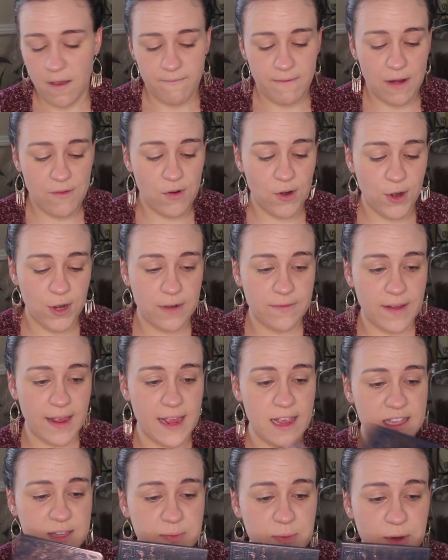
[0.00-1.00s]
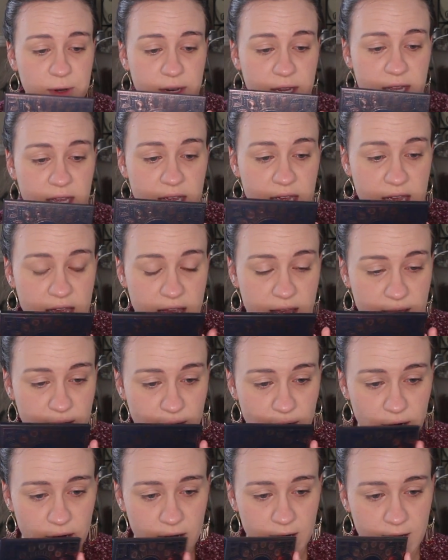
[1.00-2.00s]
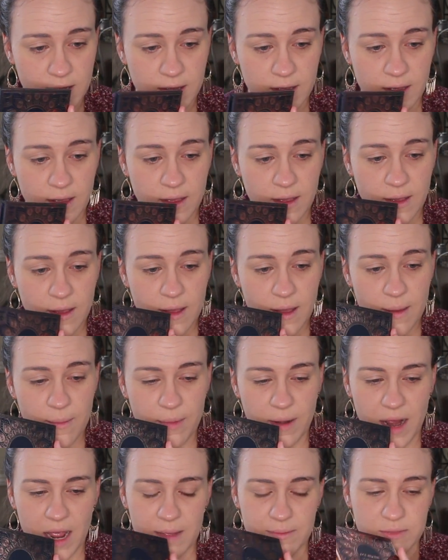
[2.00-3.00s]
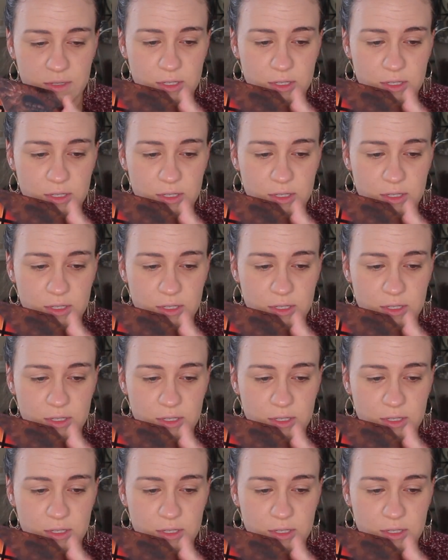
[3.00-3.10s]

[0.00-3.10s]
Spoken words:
Never heard of Ace Beauty either. But I am